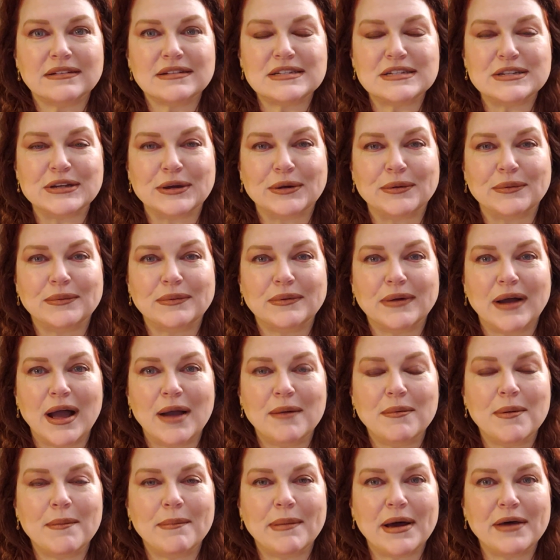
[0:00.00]
So I
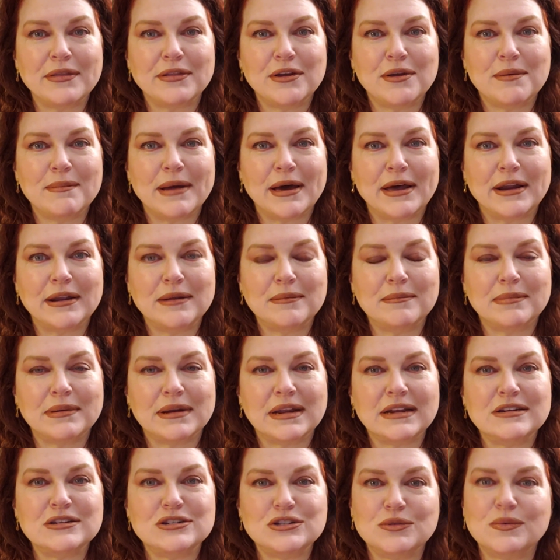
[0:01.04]
won't bother you about it, but
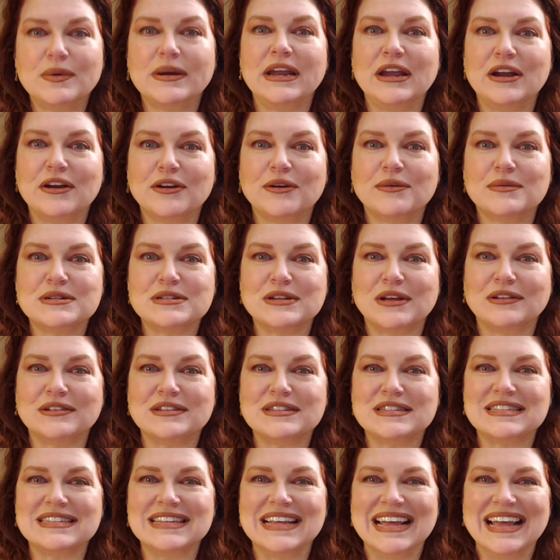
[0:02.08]
I do want to hear your
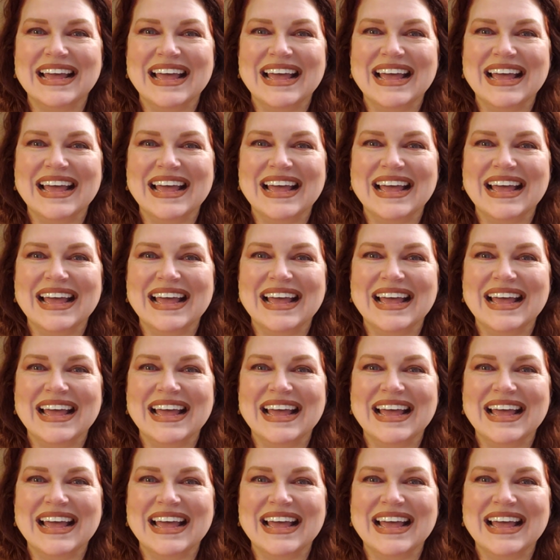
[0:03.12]
results.